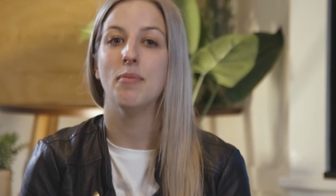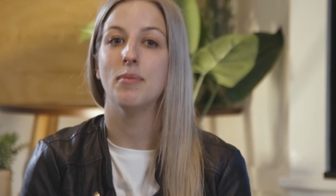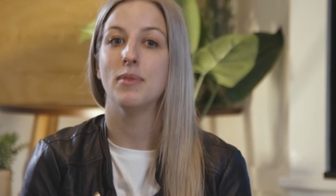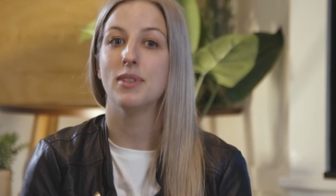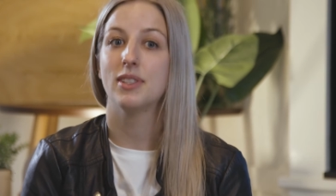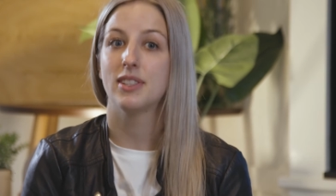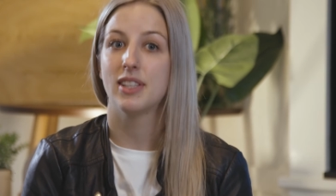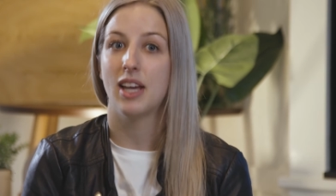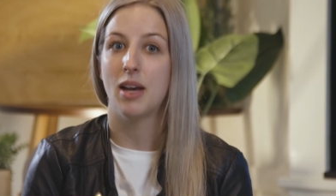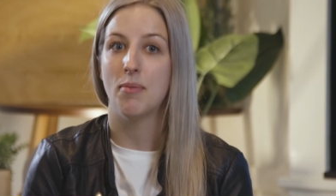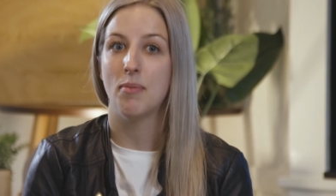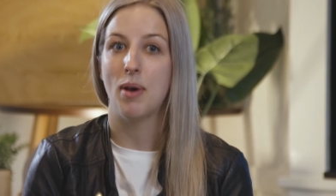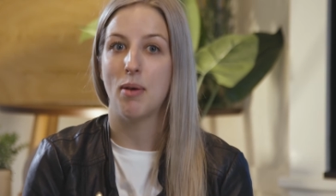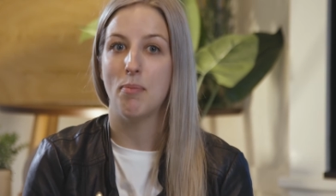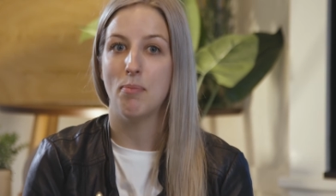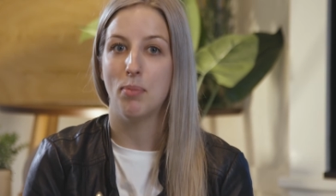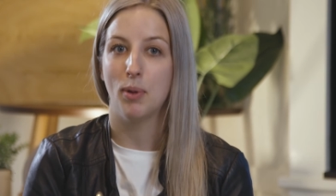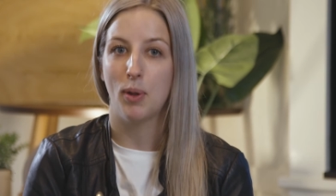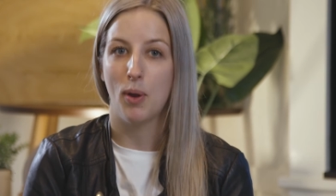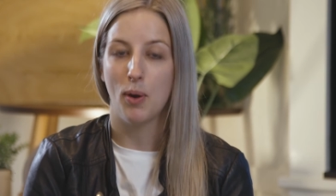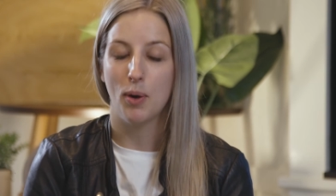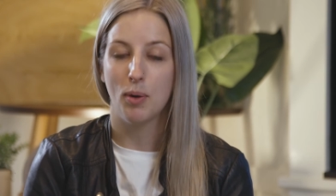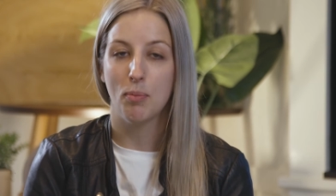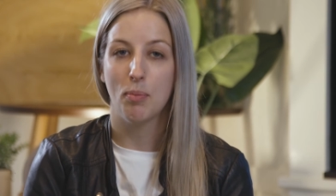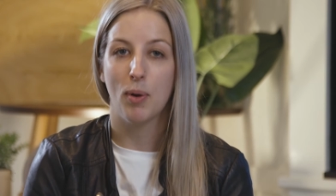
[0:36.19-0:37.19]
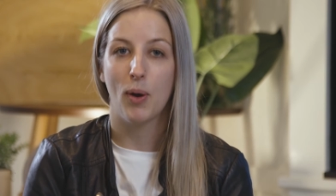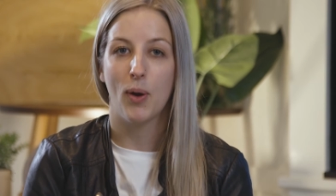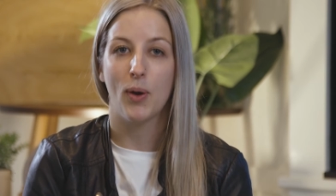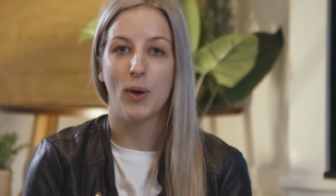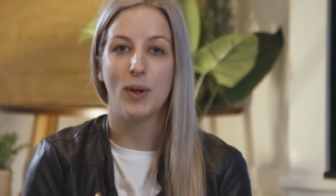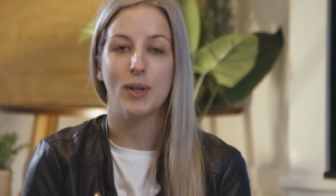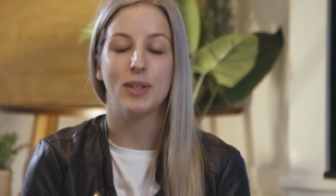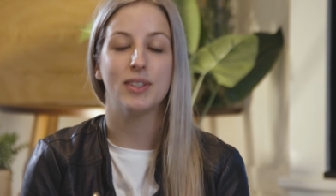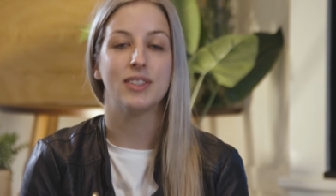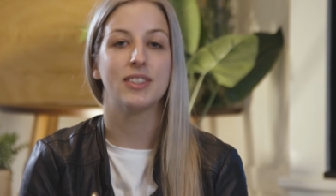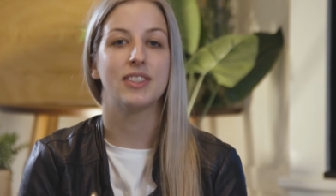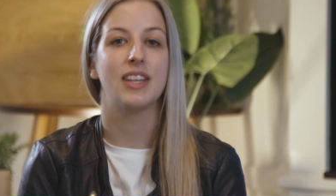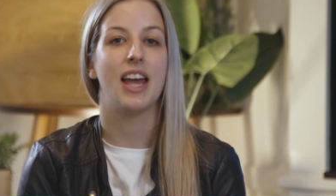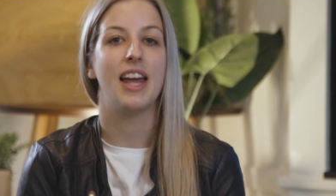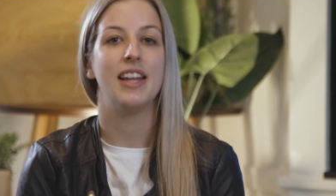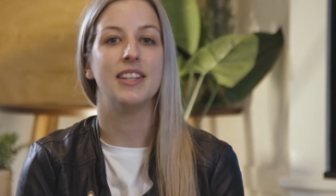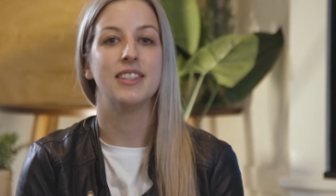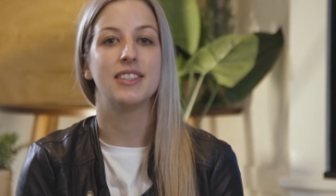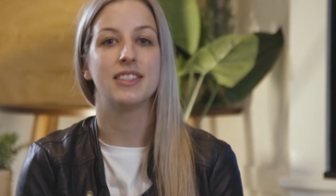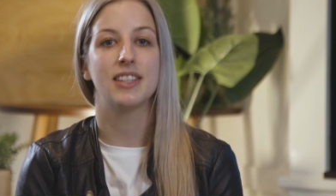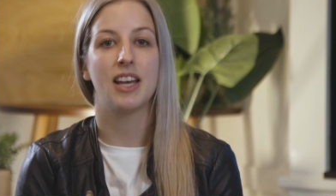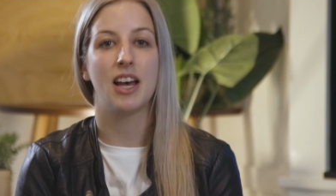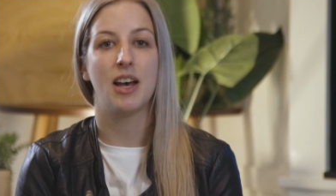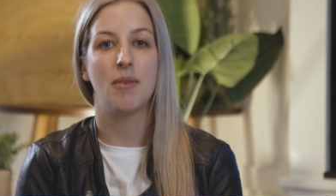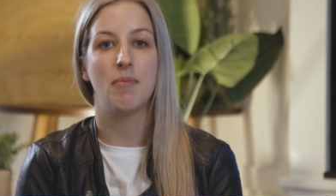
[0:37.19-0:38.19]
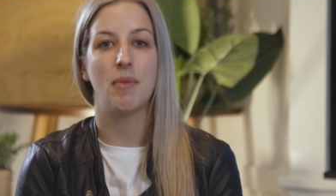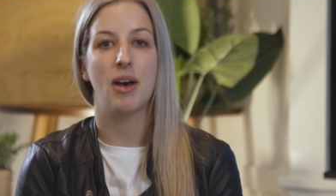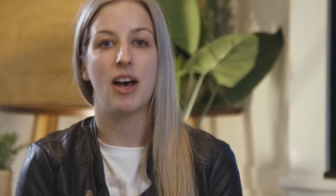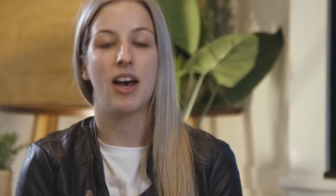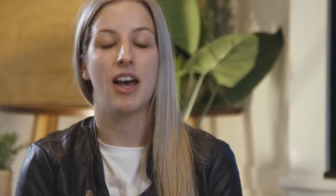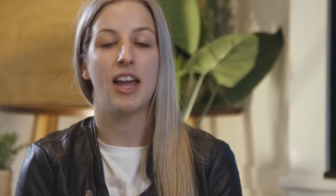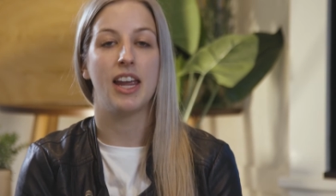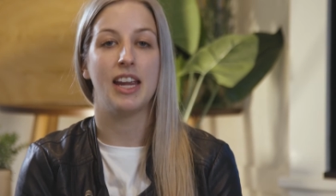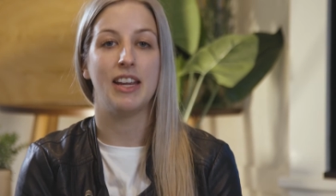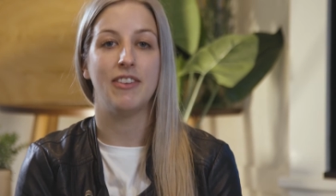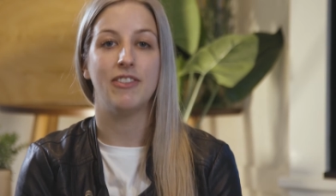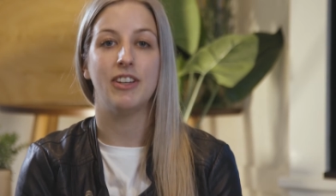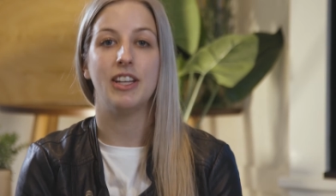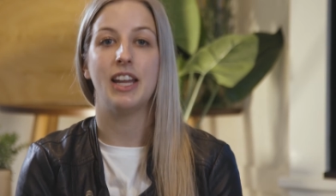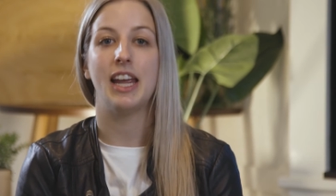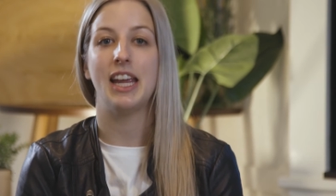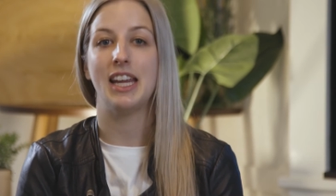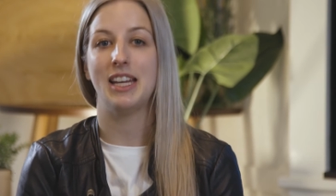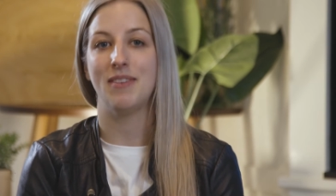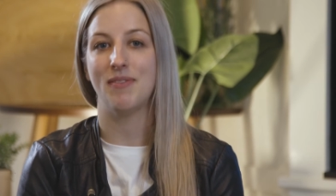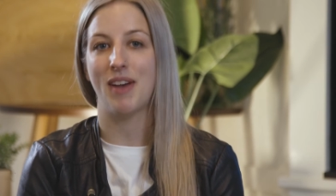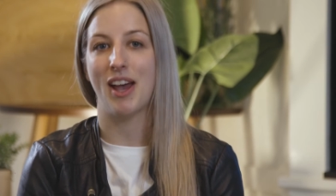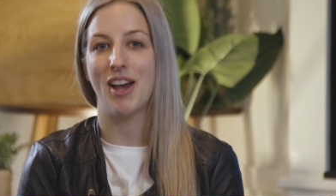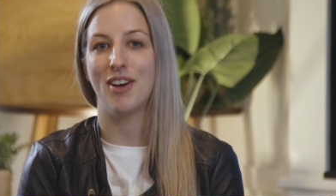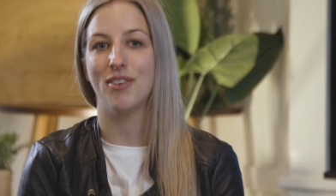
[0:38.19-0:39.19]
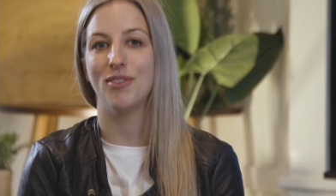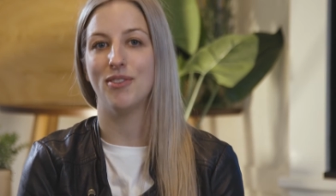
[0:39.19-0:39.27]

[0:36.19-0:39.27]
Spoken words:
some are blog posts, and some are even email